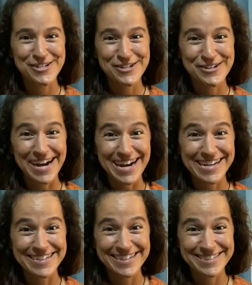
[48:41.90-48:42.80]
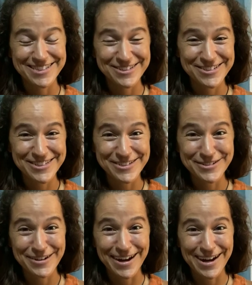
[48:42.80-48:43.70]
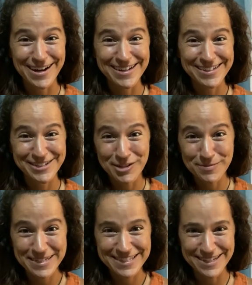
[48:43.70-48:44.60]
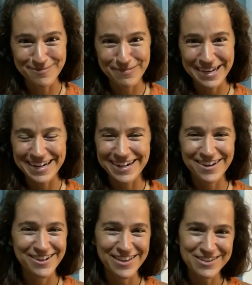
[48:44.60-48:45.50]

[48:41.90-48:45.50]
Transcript: to you guys, to you uh, humans on planet Earth.